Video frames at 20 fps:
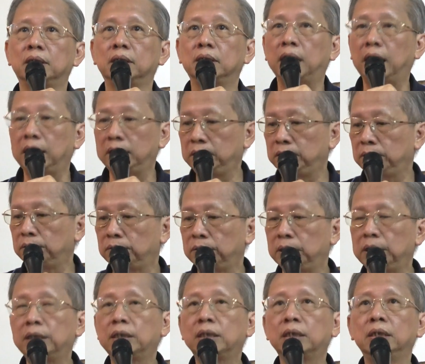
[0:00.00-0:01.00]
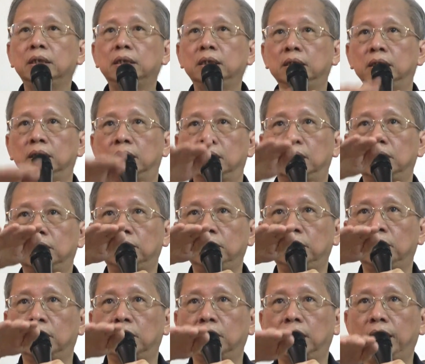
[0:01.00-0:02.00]
Then you return to
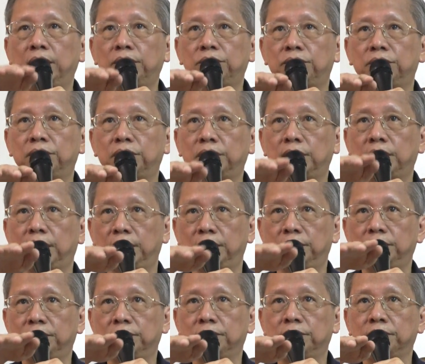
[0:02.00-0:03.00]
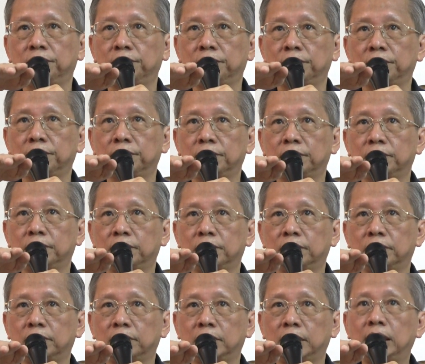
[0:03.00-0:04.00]
your natural state.
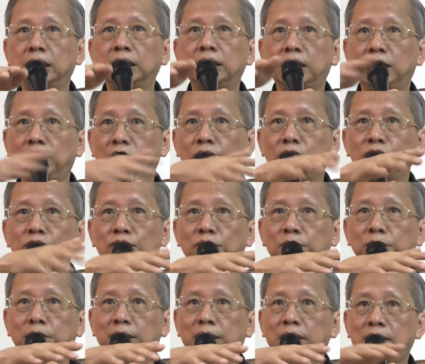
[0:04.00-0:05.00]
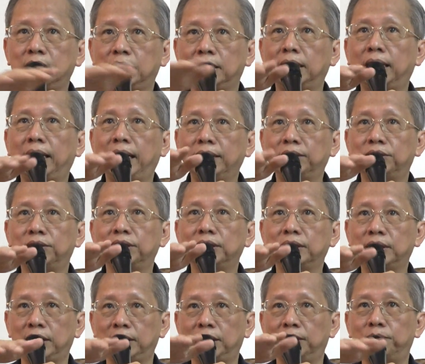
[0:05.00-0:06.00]
Instead of swimming, the natural
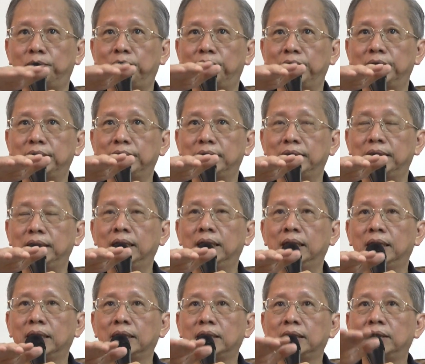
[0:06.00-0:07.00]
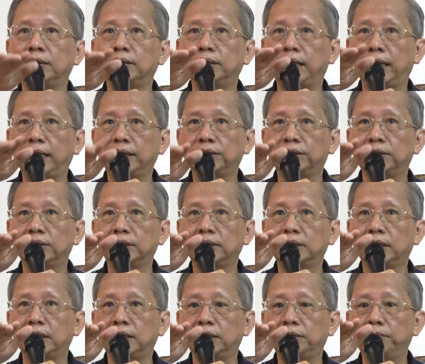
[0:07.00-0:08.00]
state of buoyancy, your natural
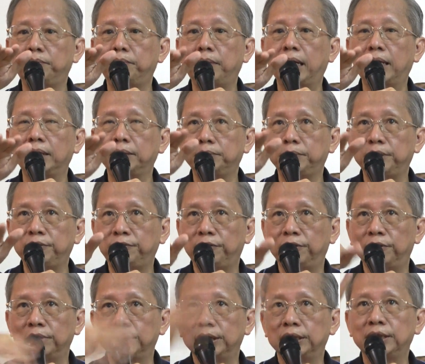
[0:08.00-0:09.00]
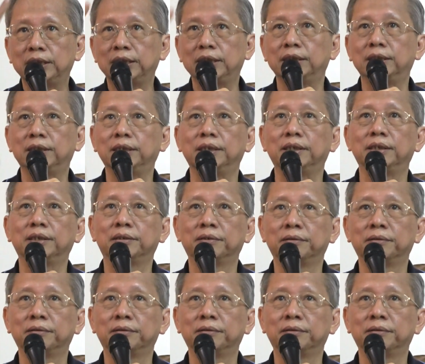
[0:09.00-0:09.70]
state of mind before the stirring.